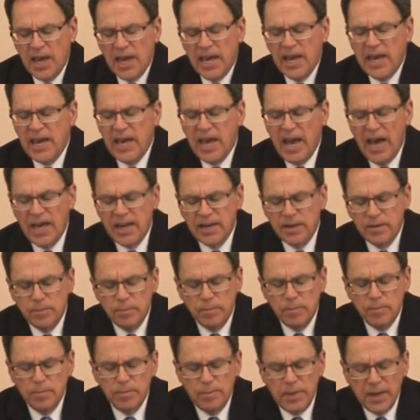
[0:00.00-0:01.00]
He had
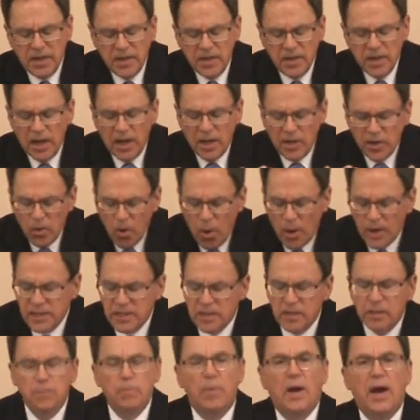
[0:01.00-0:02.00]
been
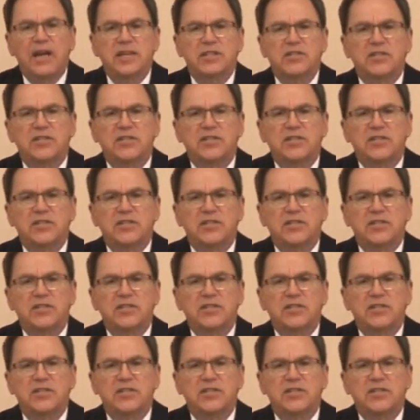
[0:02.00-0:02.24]
anointed by